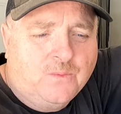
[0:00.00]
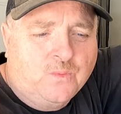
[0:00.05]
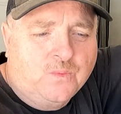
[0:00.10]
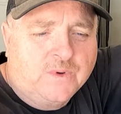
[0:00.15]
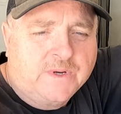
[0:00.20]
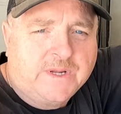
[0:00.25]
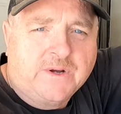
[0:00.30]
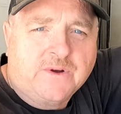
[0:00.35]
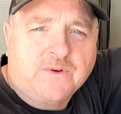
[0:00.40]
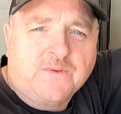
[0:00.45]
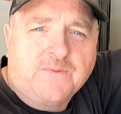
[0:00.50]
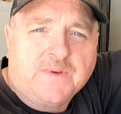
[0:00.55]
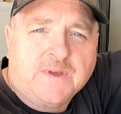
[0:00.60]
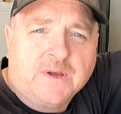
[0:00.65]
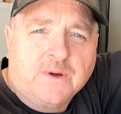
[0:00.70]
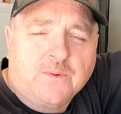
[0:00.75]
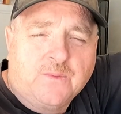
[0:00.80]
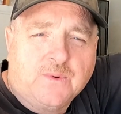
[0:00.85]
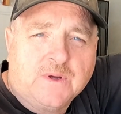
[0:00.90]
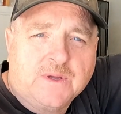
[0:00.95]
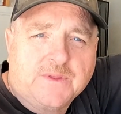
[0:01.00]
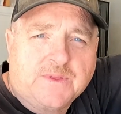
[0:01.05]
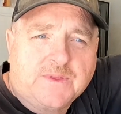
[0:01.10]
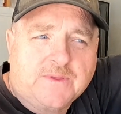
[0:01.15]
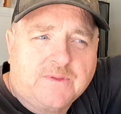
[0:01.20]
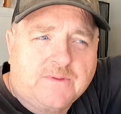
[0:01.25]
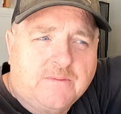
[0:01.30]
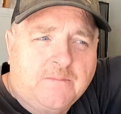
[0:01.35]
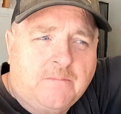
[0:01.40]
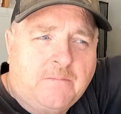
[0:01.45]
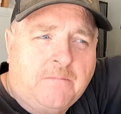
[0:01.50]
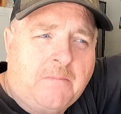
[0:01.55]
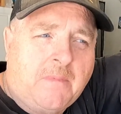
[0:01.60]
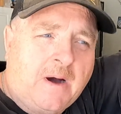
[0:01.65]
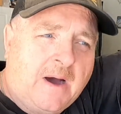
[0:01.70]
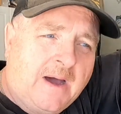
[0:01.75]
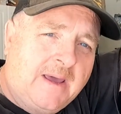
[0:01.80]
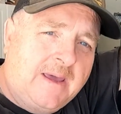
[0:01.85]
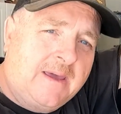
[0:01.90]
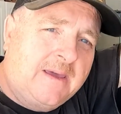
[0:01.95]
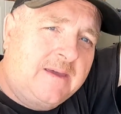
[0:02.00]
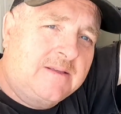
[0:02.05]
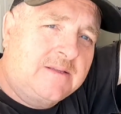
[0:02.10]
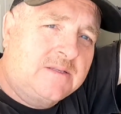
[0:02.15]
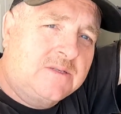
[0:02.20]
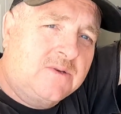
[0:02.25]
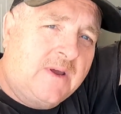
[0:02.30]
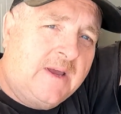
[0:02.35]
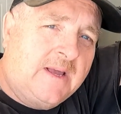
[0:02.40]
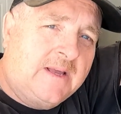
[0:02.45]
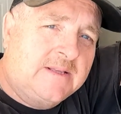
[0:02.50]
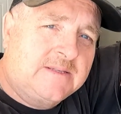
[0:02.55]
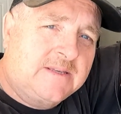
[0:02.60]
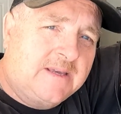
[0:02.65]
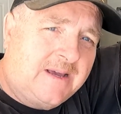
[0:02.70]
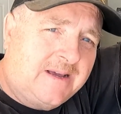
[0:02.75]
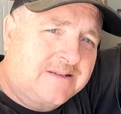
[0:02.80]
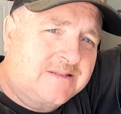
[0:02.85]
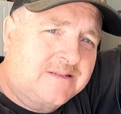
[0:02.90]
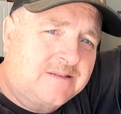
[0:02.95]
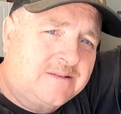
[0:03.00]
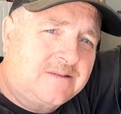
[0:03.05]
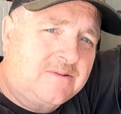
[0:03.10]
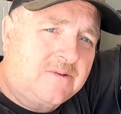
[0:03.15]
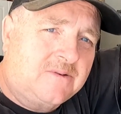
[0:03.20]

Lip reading: would interfere with my transaxle